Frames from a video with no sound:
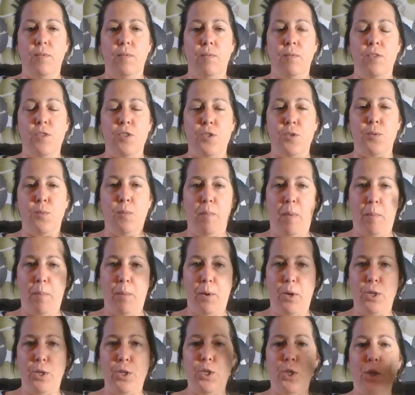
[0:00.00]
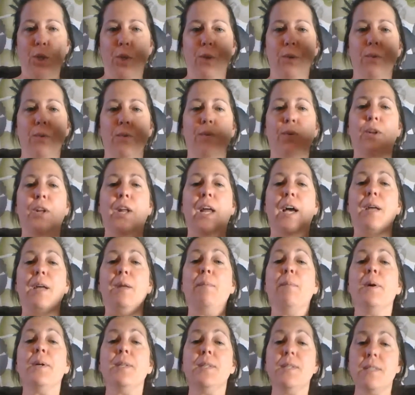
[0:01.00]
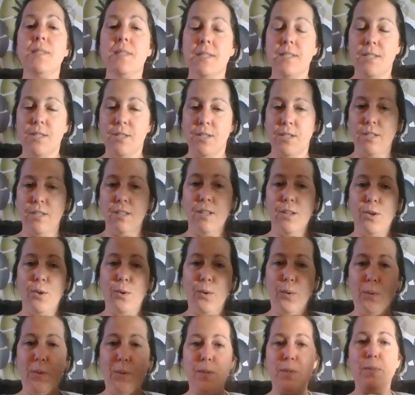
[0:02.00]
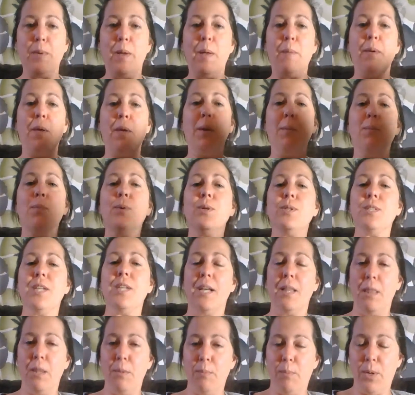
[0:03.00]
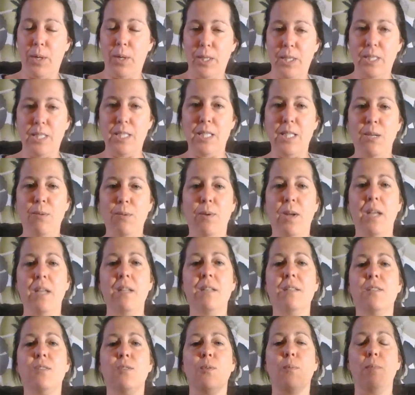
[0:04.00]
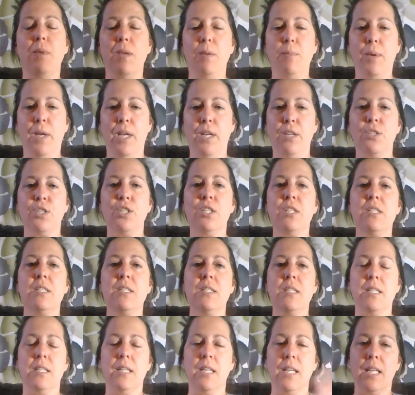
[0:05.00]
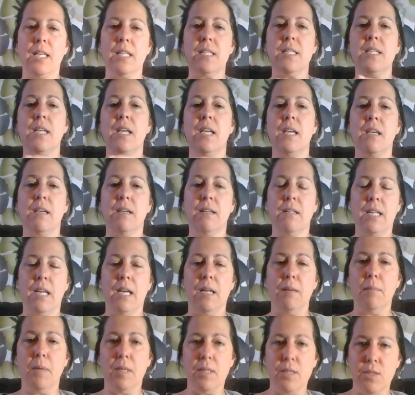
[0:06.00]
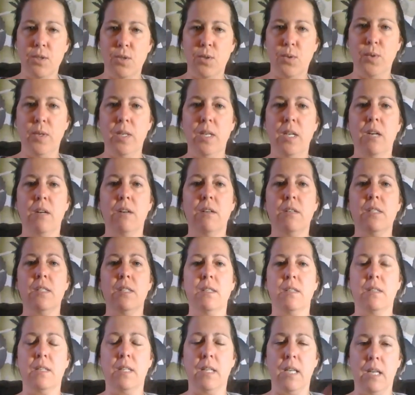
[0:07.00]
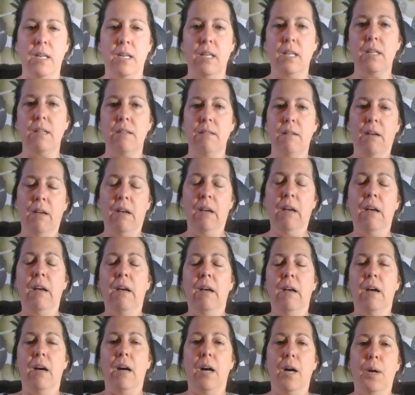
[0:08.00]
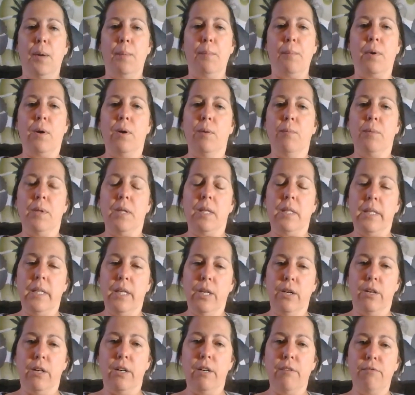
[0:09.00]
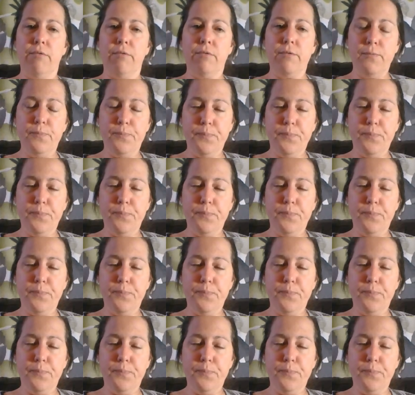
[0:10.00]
Just remember it took you 9 months to grow this baby and put on the pregnancy weight, so be patient, and it can take 9 months to a year to get it completely off.